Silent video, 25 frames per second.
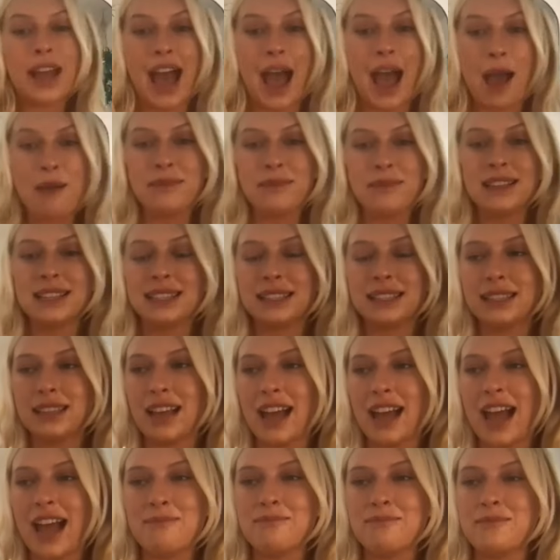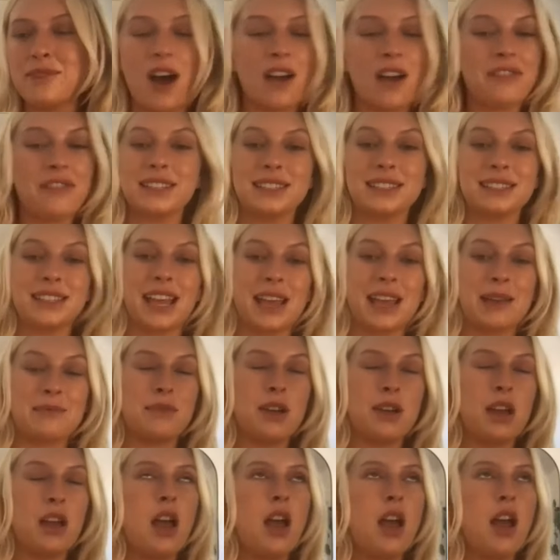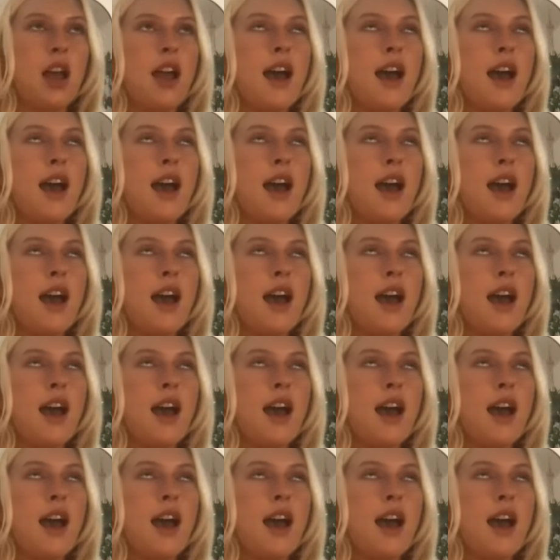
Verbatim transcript: I'm this I'm not the same.